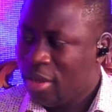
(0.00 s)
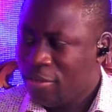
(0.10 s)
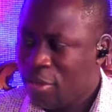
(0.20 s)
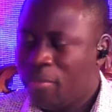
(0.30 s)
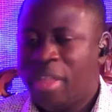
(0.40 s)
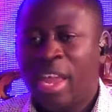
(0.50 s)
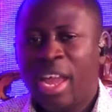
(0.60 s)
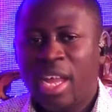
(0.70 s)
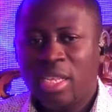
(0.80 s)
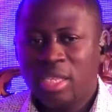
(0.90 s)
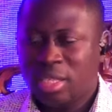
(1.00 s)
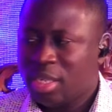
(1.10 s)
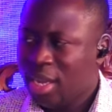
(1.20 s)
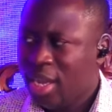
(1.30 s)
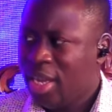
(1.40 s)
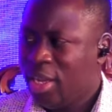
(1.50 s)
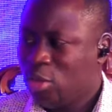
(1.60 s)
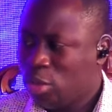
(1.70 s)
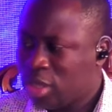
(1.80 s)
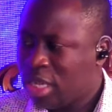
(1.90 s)
From the hands, it
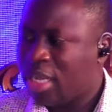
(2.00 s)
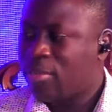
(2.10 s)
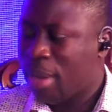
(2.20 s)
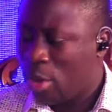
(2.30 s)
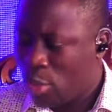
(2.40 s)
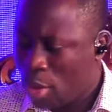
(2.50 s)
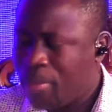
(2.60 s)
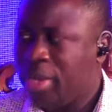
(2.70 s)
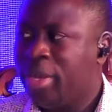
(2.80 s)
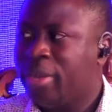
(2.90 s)
will start by rubbing.